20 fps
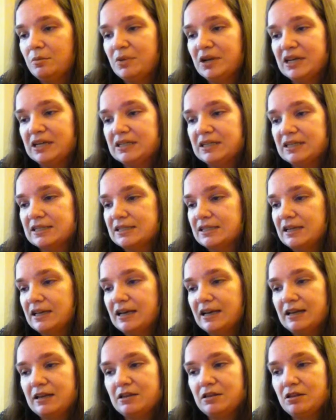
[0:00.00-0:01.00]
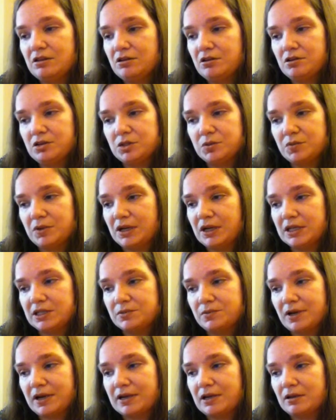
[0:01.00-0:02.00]
But it doesn't get in the news when
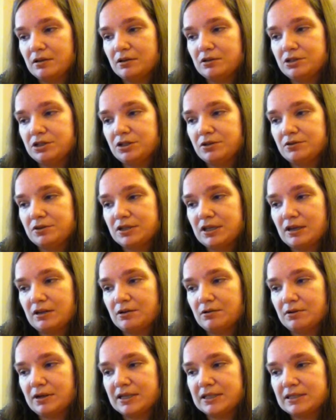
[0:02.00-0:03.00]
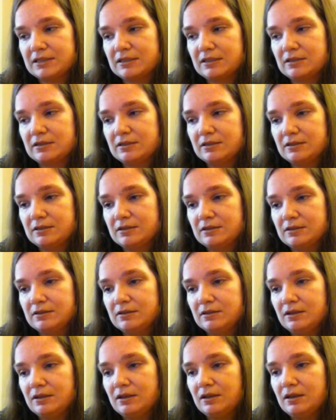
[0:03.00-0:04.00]
us regular Joes get arrested
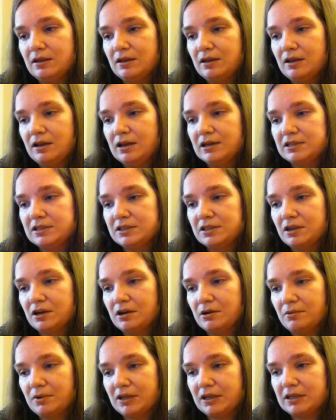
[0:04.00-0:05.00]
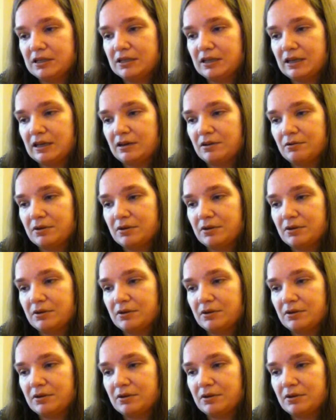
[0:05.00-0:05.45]
a star willing to get